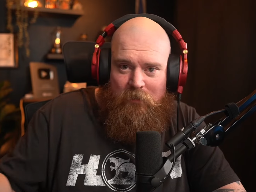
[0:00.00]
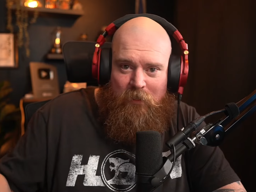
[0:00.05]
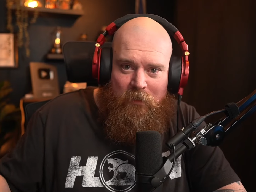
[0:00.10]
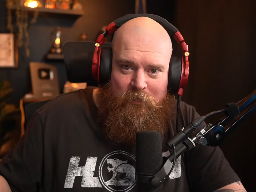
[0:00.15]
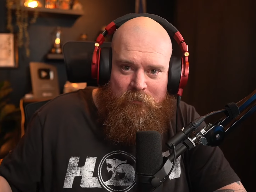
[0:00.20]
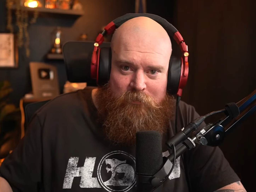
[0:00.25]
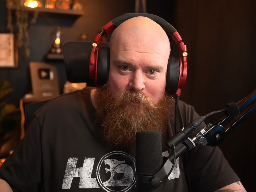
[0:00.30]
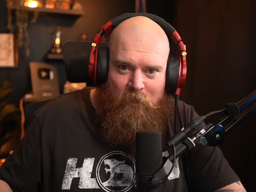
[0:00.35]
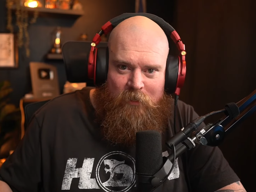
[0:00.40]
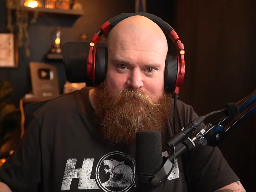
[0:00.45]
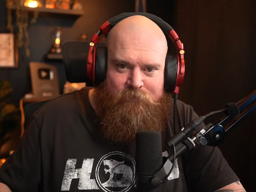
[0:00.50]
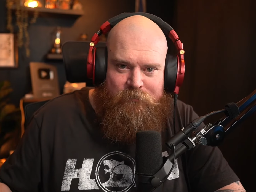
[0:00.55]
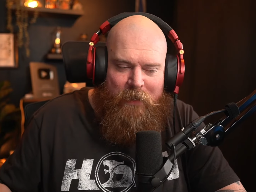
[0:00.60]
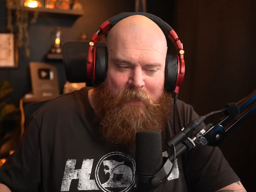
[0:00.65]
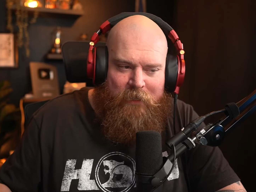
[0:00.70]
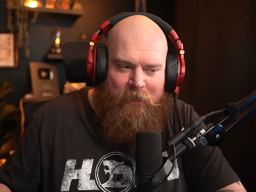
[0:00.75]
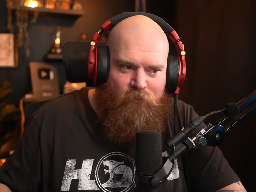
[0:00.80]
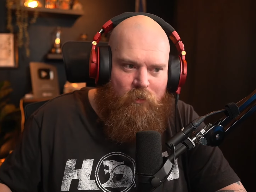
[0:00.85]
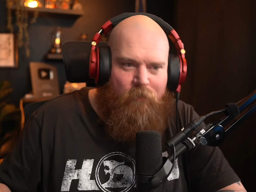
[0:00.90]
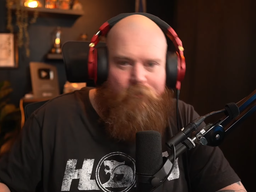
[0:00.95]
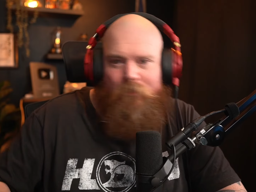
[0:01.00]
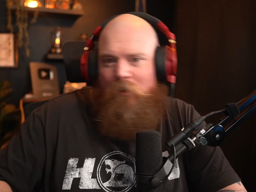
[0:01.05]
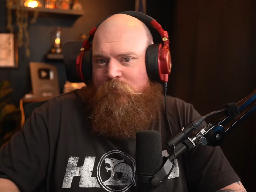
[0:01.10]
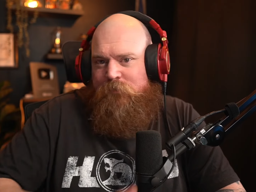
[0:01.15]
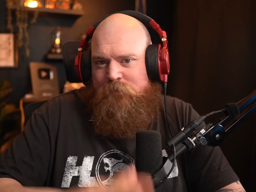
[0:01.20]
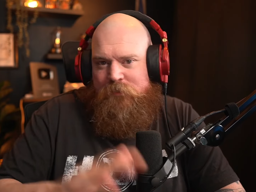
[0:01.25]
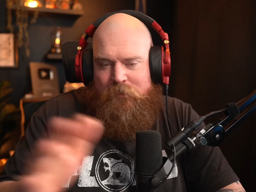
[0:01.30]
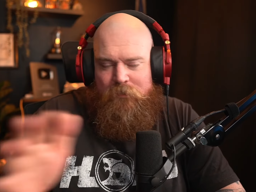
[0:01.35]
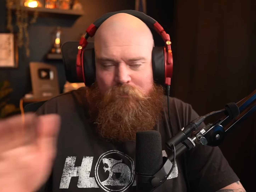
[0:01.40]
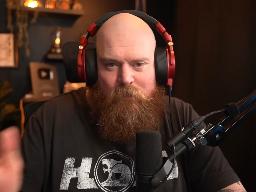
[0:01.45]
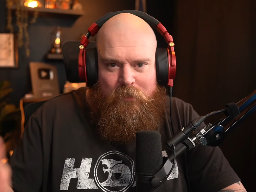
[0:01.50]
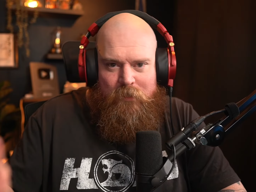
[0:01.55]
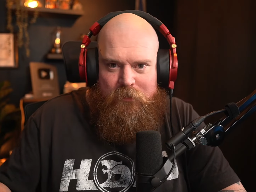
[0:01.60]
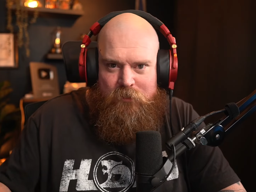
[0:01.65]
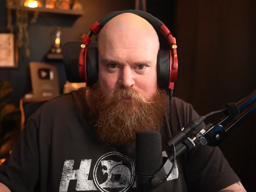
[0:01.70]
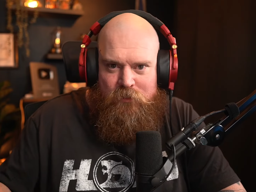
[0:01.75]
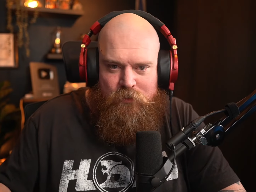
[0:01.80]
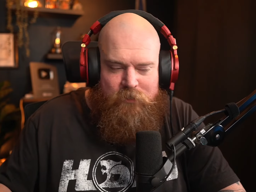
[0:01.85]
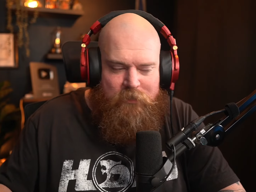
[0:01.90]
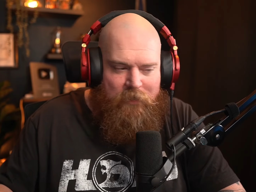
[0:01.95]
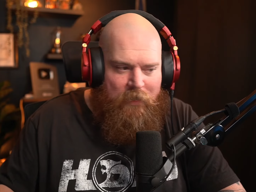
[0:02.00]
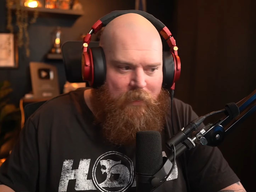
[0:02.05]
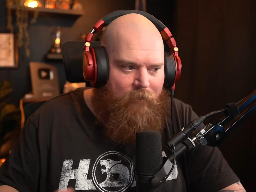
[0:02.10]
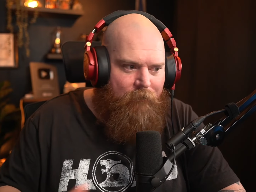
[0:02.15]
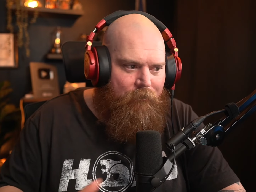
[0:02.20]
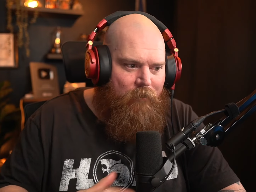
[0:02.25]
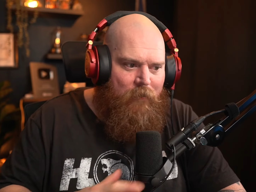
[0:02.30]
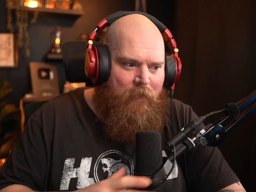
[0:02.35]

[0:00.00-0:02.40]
a nice backdrop. Obviously, the one in Utah.